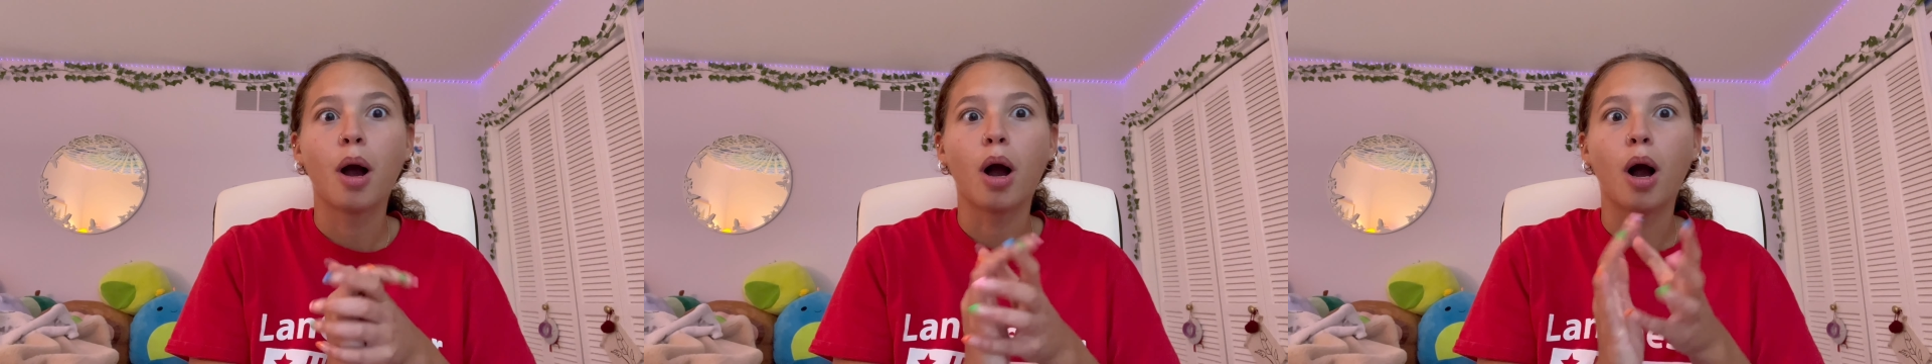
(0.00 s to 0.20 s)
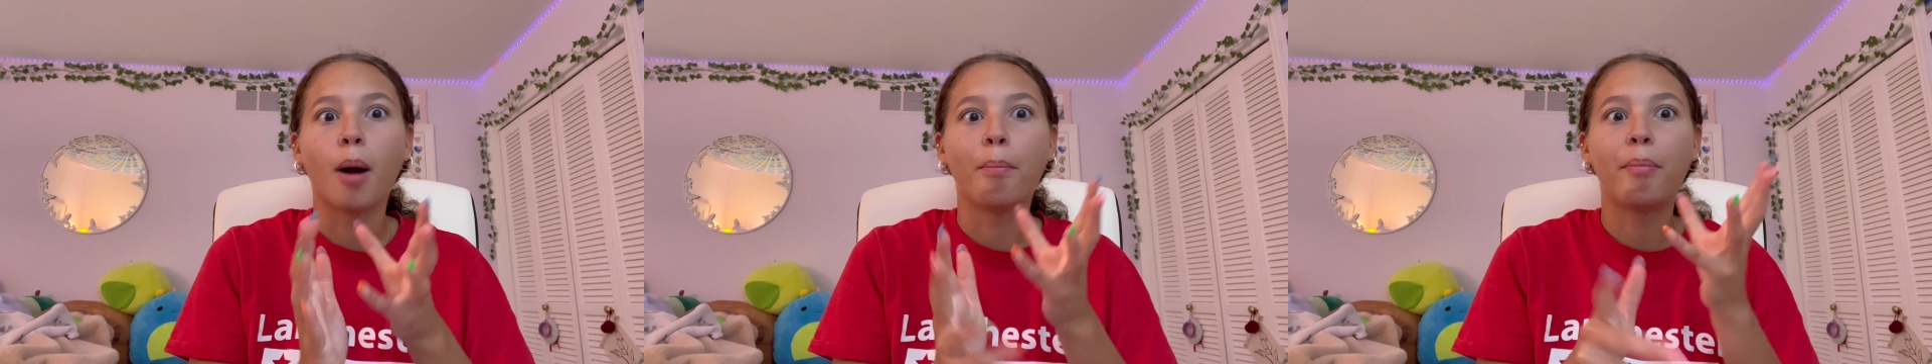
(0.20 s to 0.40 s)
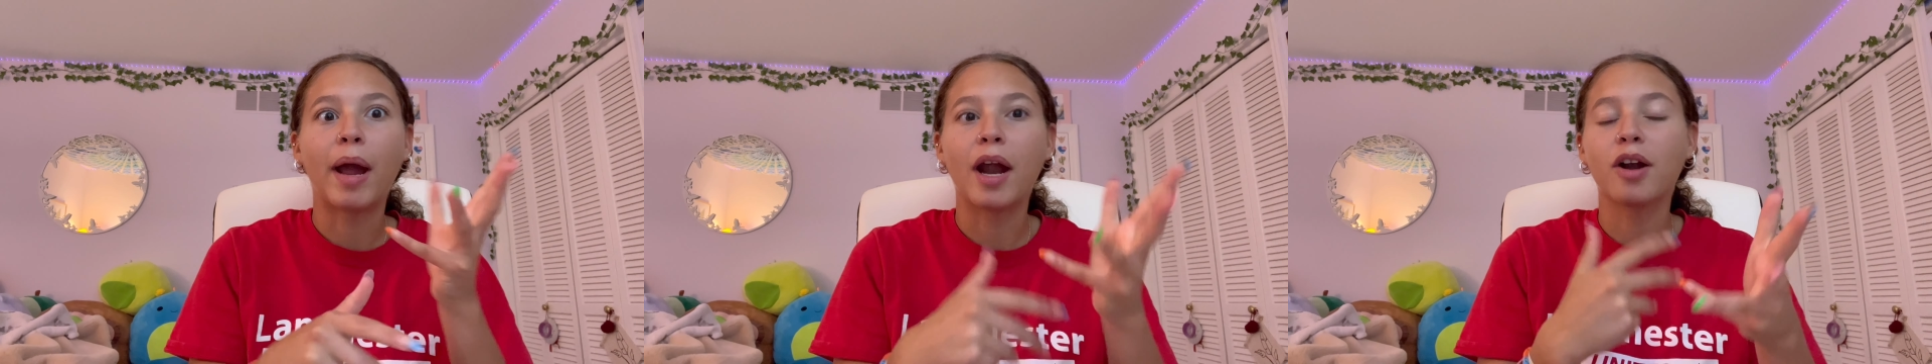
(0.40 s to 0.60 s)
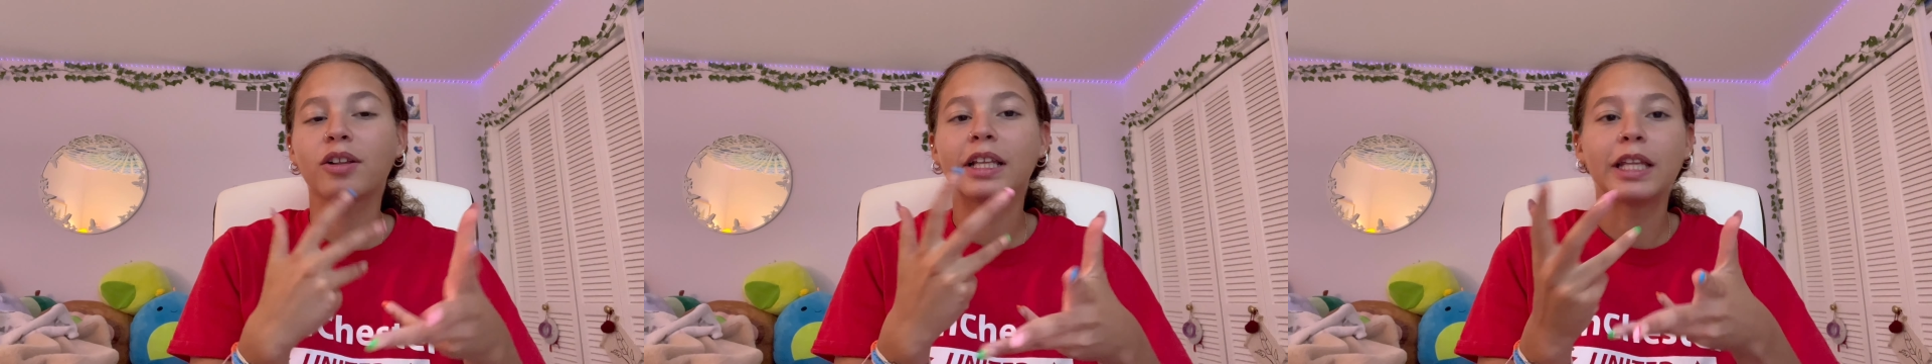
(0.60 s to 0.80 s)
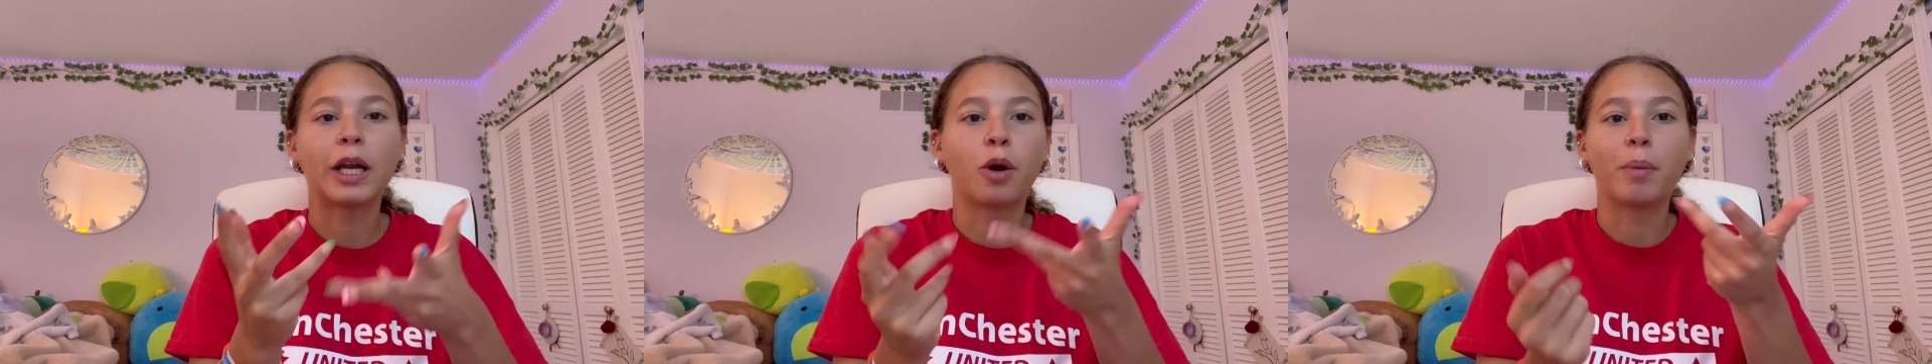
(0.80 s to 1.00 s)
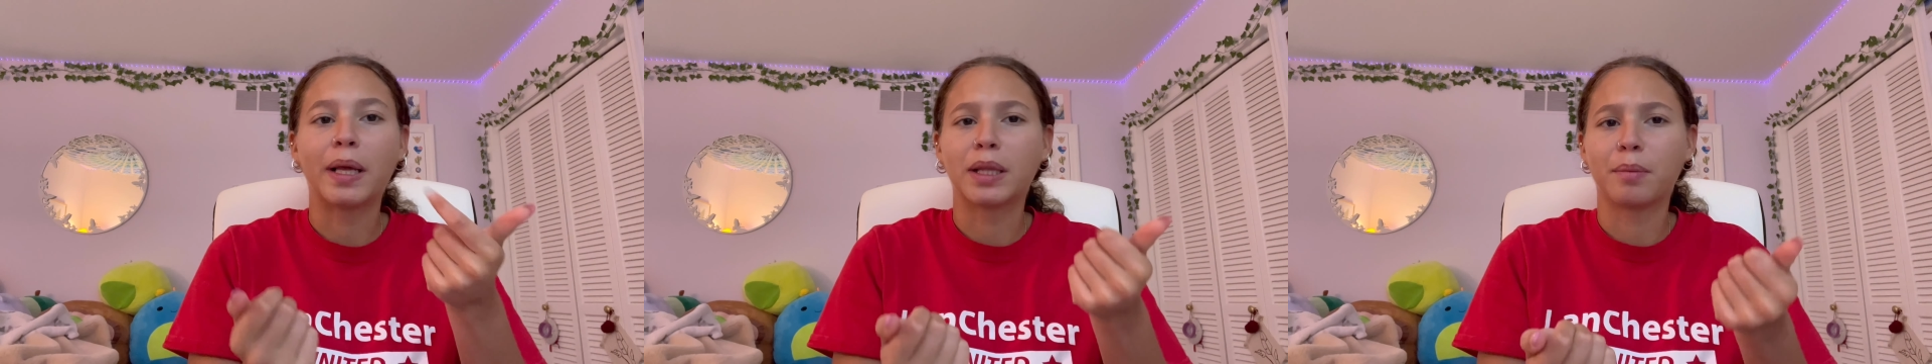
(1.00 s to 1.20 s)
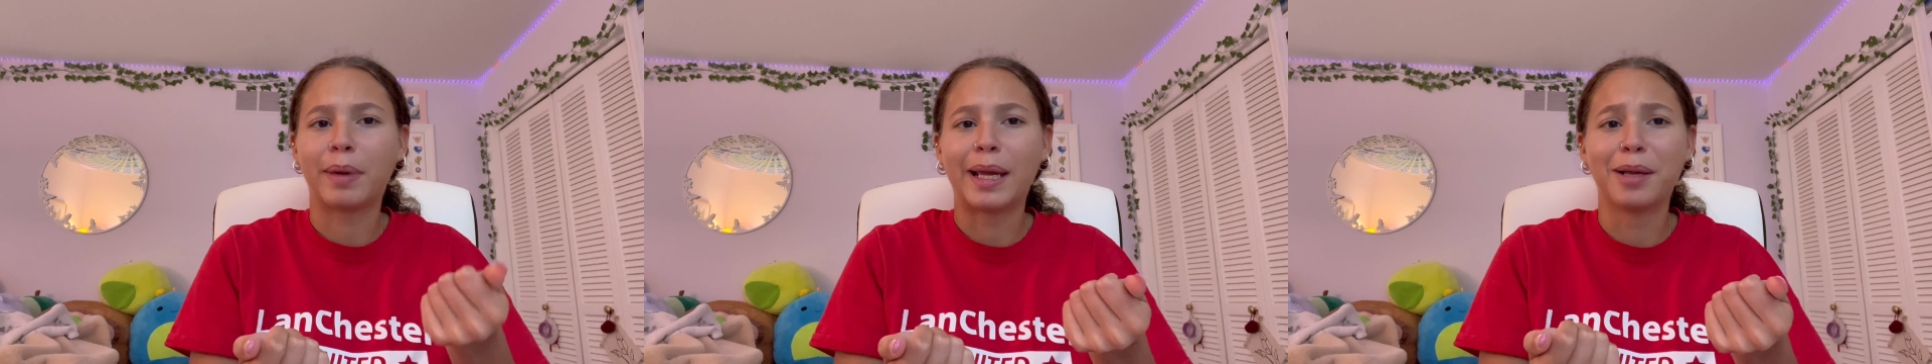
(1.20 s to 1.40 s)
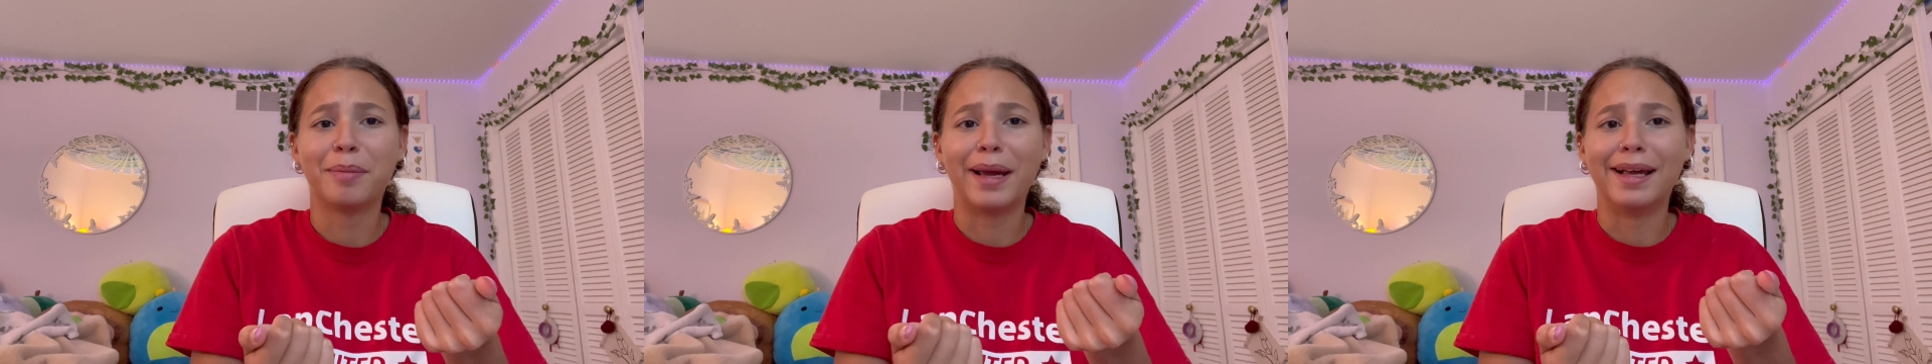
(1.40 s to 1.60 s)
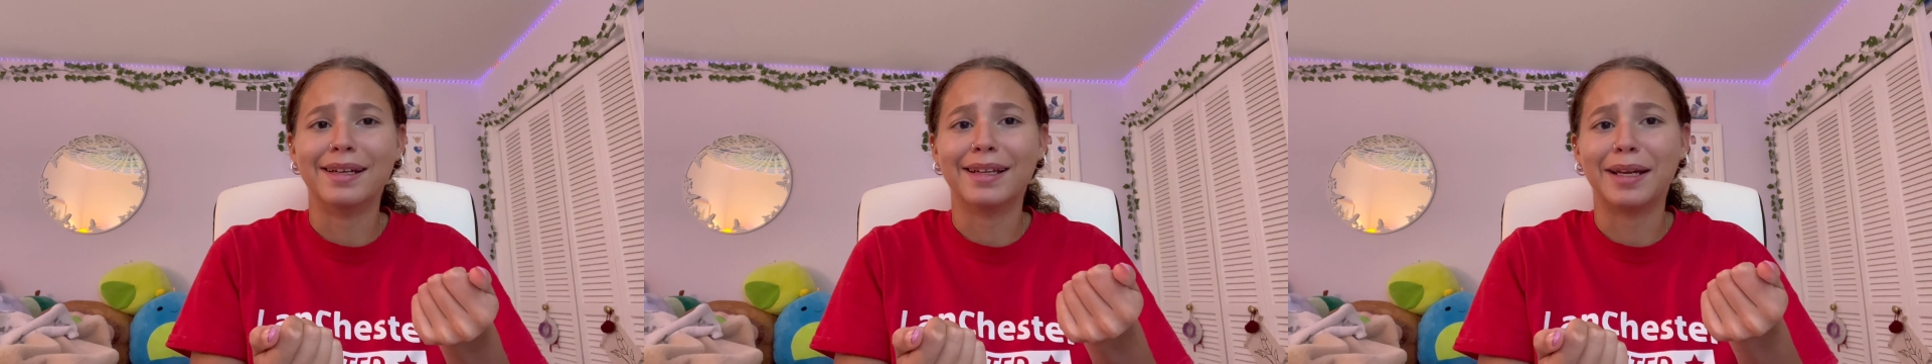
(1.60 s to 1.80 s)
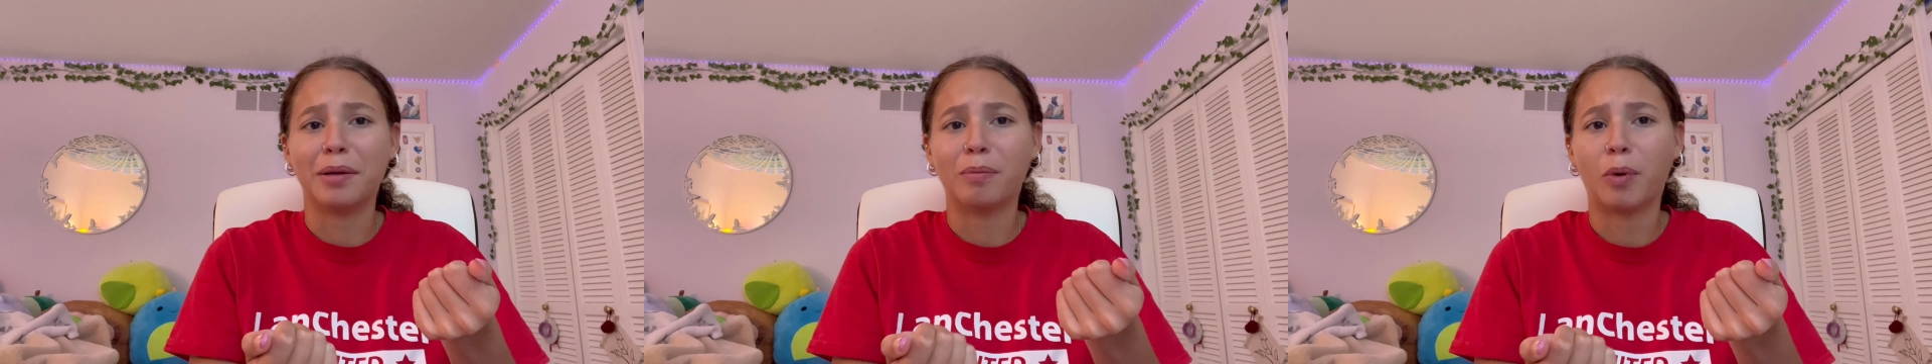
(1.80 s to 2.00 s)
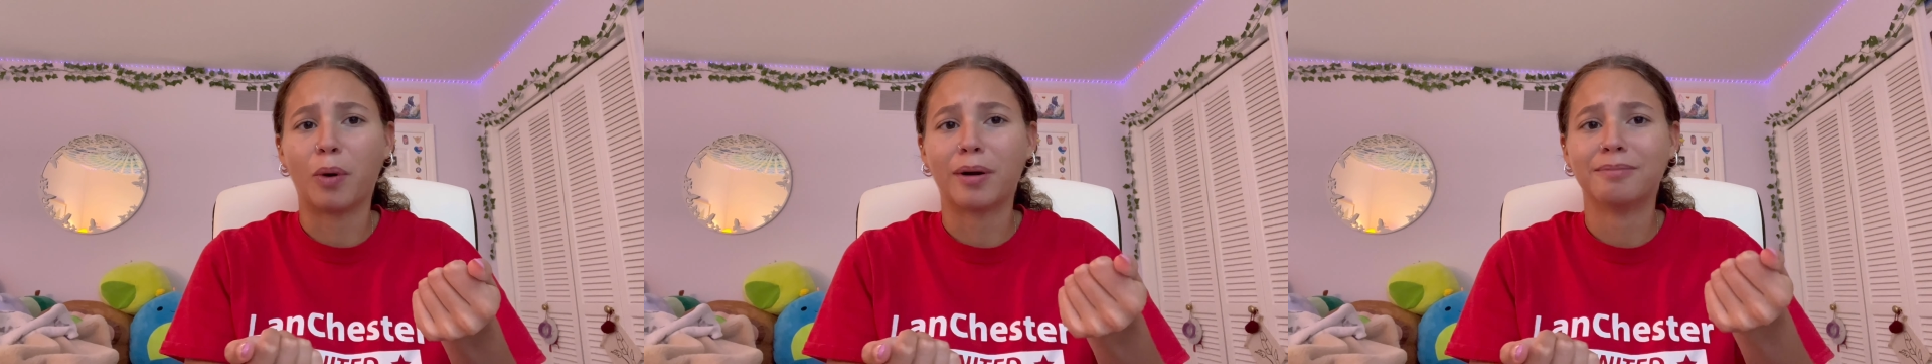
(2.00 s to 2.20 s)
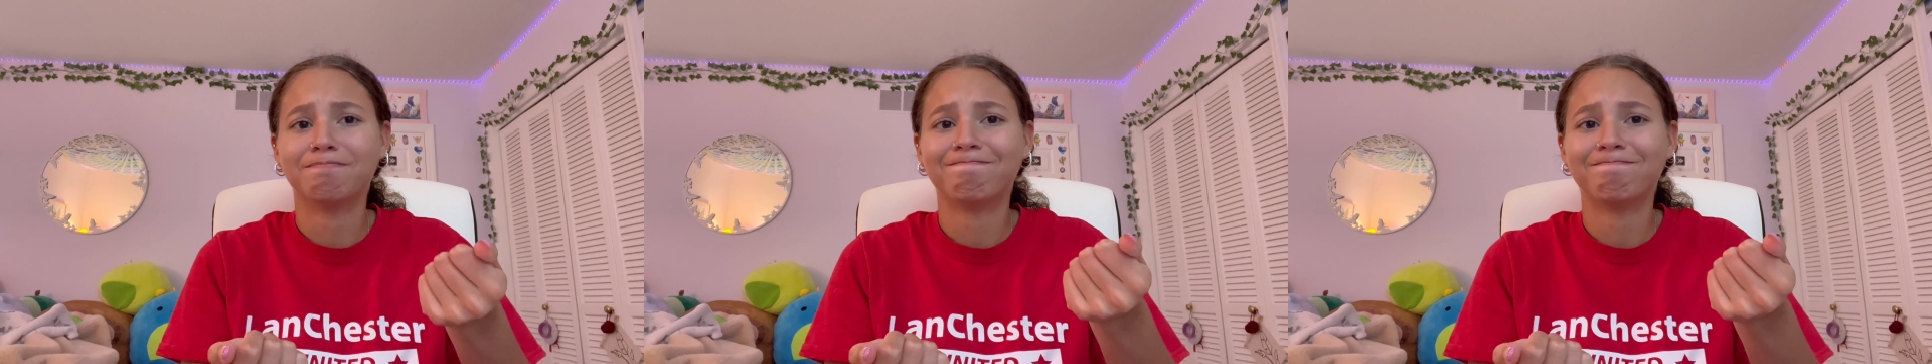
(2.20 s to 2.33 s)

Apparently they don't make the pink band anymore.